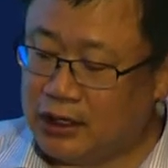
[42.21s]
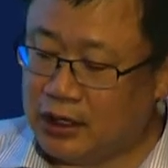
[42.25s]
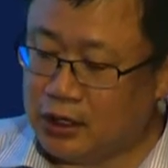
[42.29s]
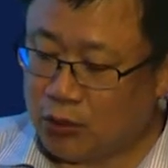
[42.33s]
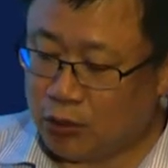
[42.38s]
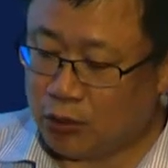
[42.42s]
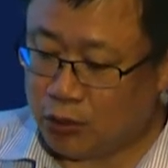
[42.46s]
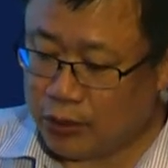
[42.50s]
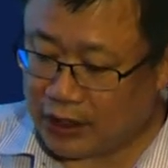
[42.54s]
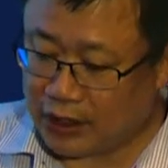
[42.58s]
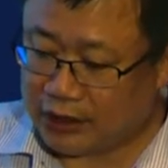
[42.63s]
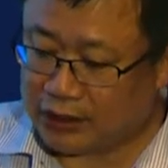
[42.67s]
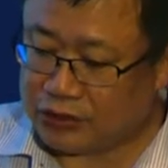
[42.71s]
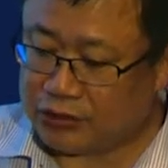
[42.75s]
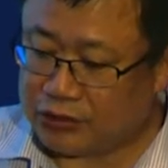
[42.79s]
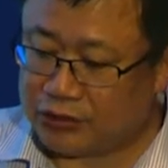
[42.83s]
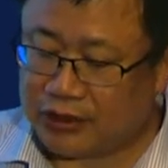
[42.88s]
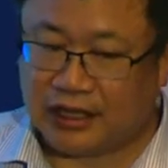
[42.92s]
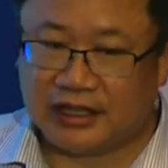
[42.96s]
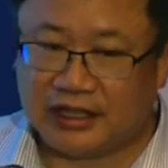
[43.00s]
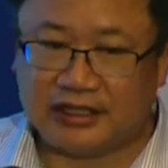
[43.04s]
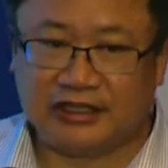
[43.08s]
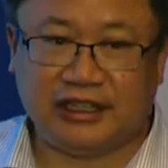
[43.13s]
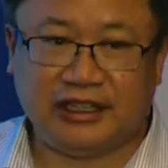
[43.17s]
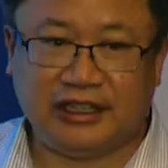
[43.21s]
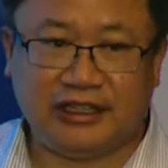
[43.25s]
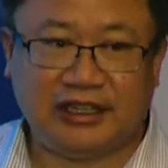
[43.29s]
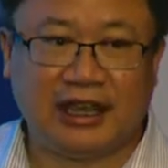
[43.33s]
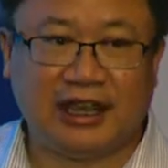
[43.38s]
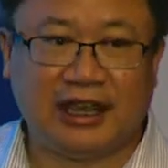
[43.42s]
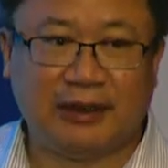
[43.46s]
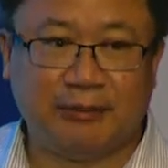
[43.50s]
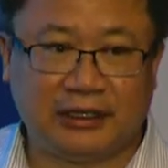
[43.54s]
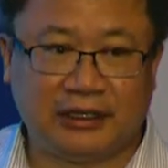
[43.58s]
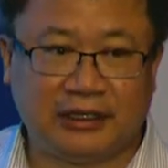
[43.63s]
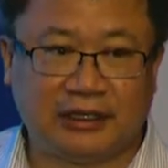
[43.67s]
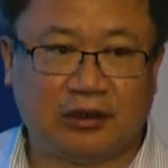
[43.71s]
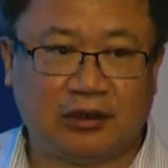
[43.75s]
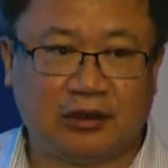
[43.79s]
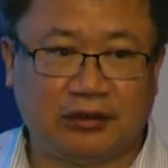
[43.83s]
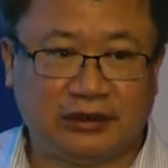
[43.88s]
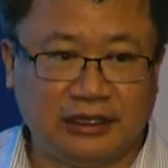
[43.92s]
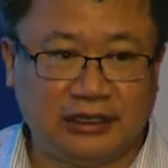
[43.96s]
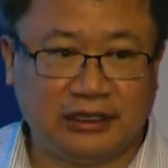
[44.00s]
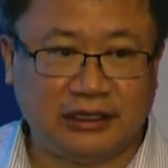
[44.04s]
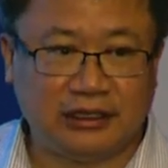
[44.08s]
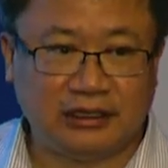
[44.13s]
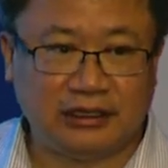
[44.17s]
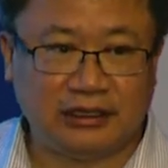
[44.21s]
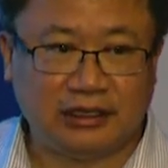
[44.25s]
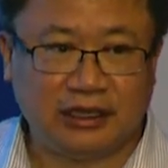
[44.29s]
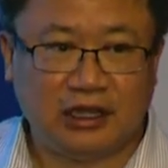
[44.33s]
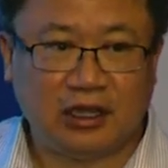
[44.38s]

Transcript: We are the driest inhabited continent.